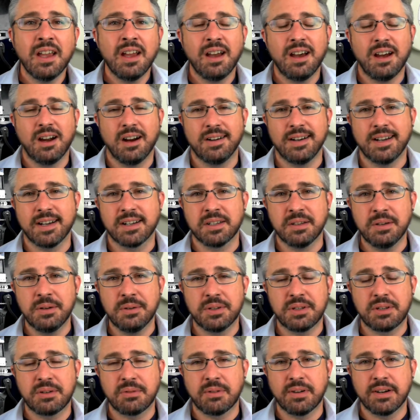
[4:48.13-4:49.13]
Our next news
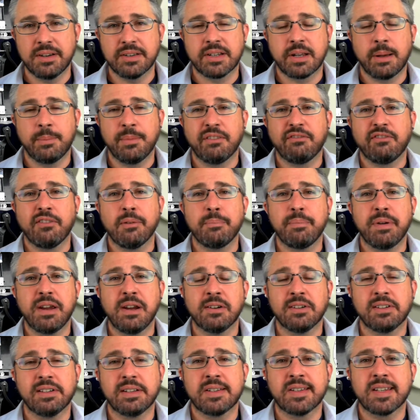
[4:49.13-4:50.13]
story is coming from
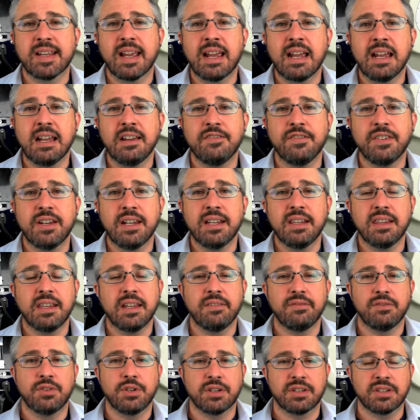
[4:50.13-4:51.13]
Peerless-AV.
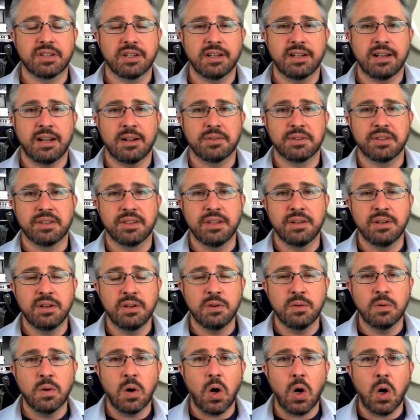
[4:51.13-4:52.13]
They've just announced the
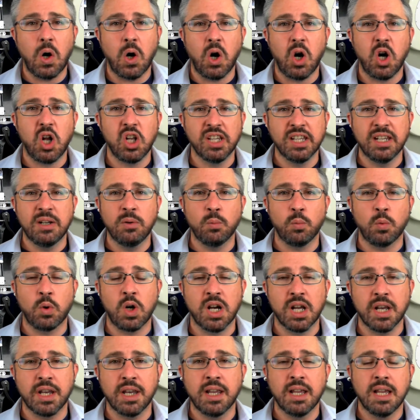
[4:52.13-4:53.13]
new
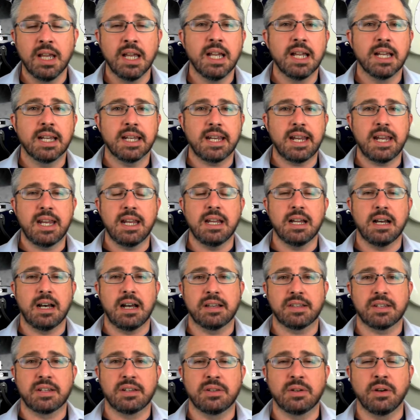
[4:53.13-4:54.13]
all-in-one
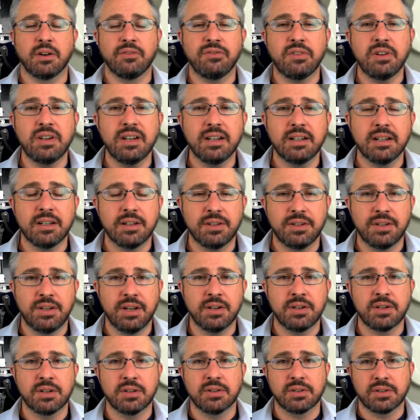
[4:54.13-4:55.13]
kiosk. So if you need a
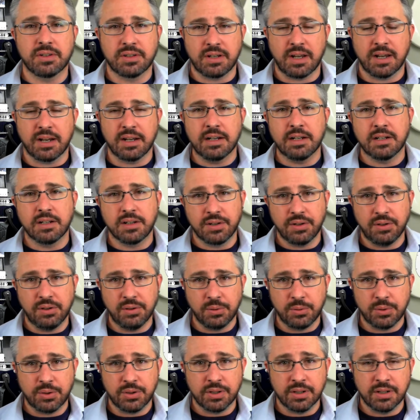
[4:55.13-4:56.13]
digital signage
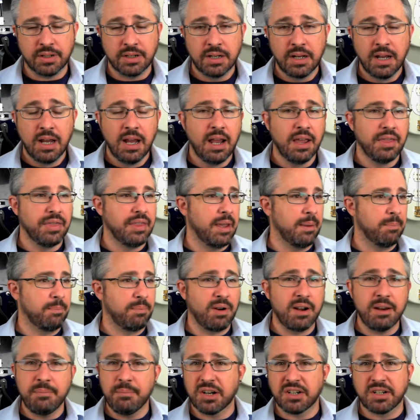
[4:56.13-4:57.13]
solution that
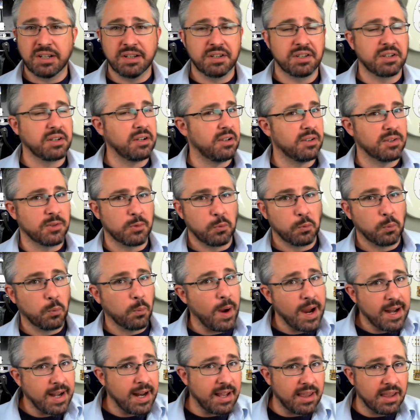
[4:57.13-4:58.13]
pretty much installs
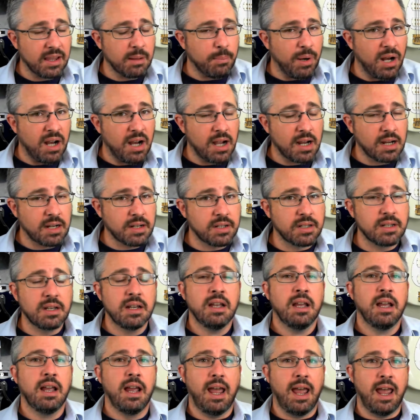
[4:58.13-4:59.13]
right out of the box
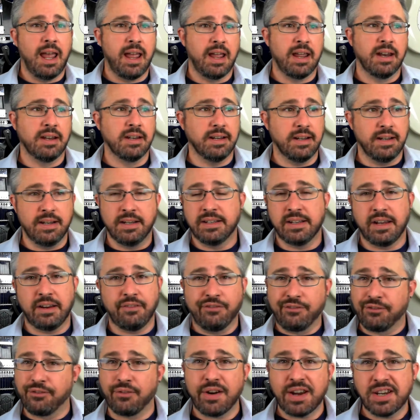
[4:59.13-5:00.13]
and is a
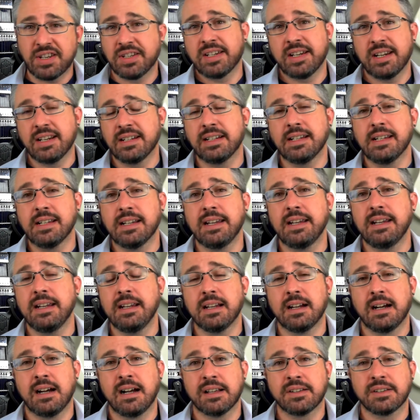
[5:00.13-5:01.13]
freestanding
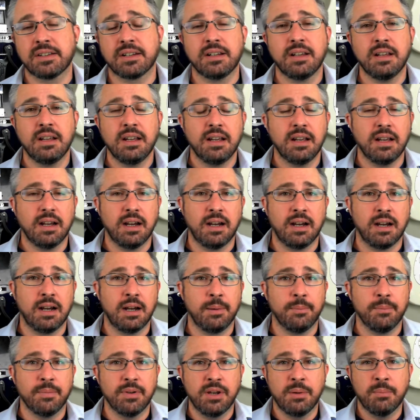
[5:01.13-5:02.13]
kiosk,
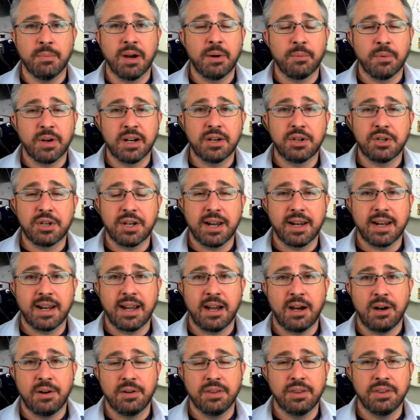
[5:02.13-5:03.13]
you might want to check
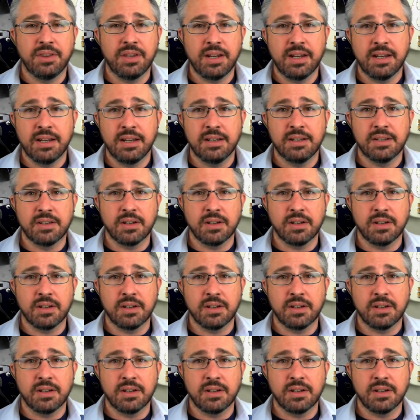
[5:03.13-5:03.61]
out these